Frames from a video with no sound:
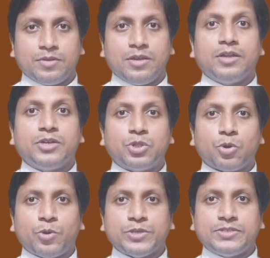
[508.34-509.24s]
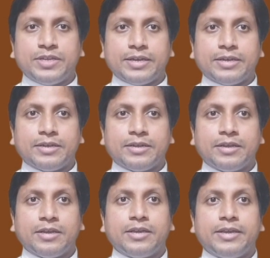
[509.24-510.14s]
To the Christian,
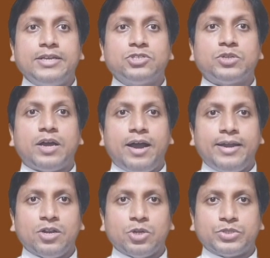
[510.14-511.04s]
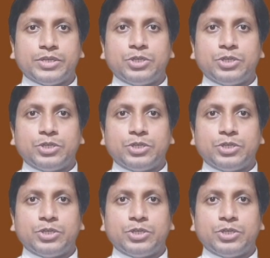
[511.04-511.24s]
is it idolatry